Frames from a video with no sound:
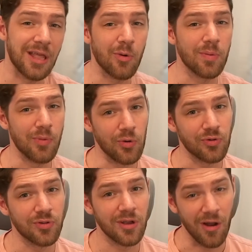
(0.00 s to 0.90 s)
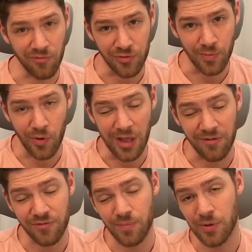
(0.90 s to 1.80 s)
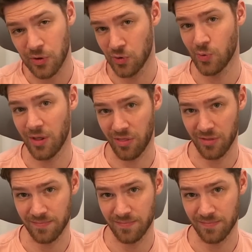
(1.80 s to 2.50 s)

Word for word: they were most comfortable and familiar with.